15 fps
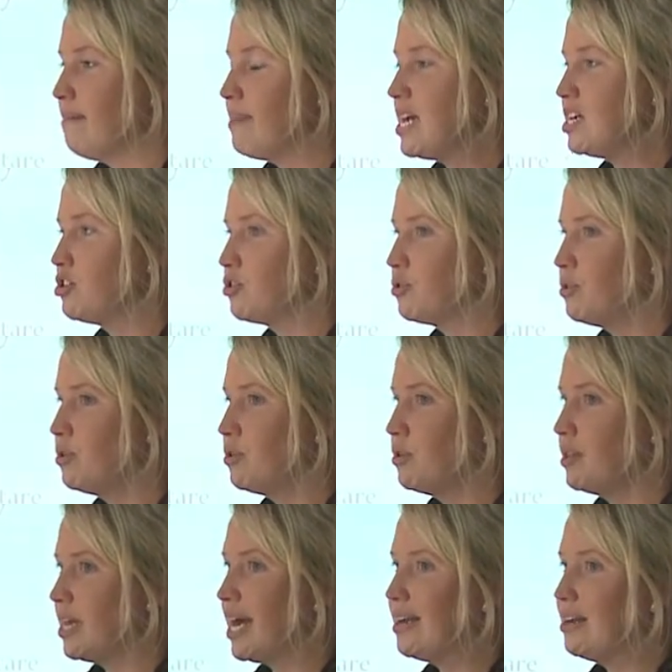make sure
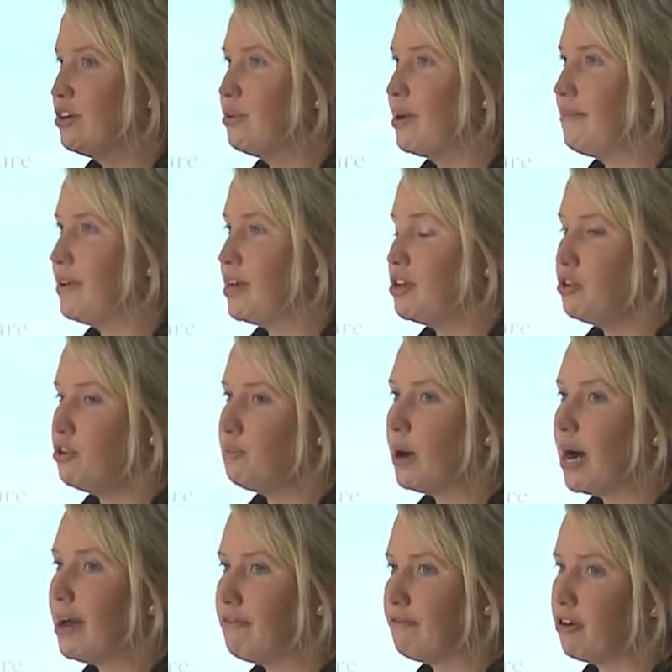that whoever you
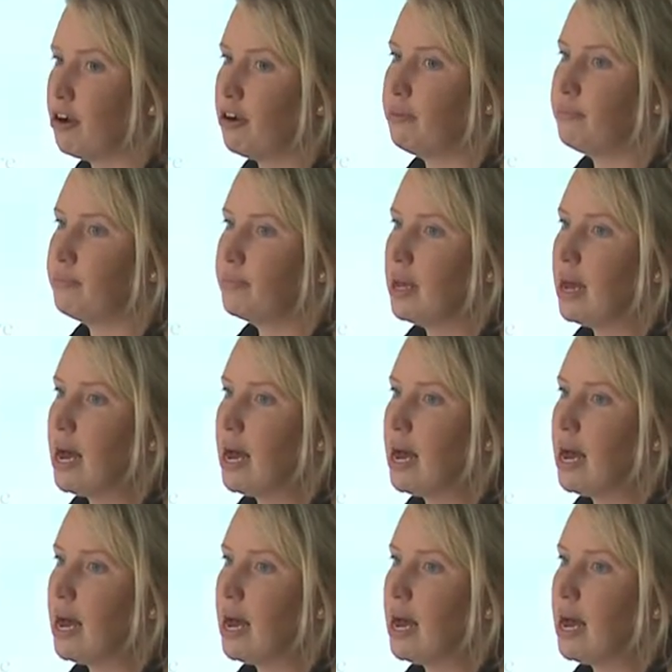buy it from